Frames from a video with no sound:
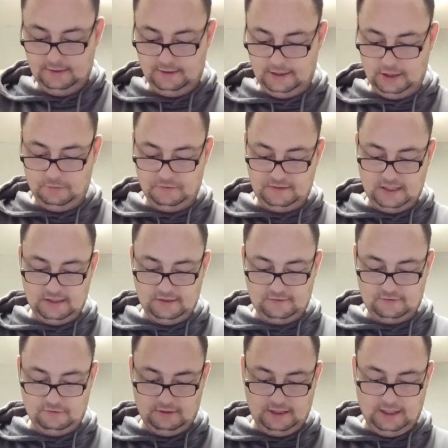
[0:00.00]
I always take the
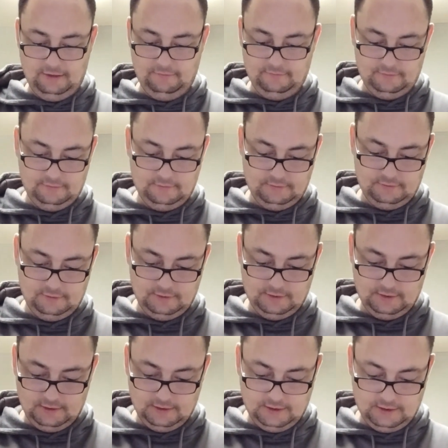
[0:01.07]
stalk out.
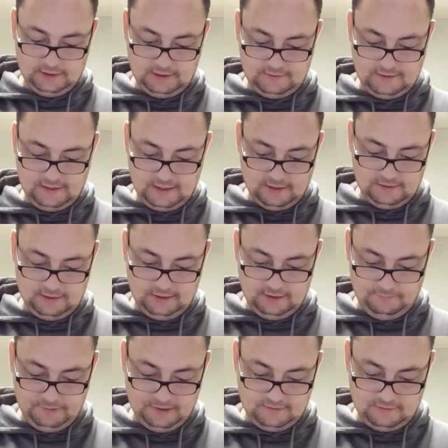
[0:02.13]
I take out the little
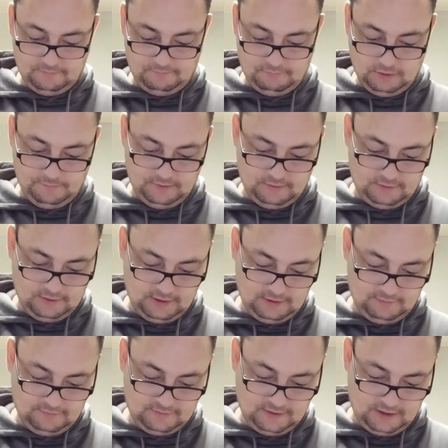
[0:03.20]
bits of rubbish on the
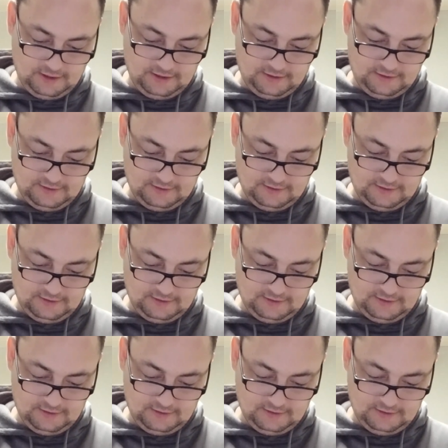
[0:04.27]
outside.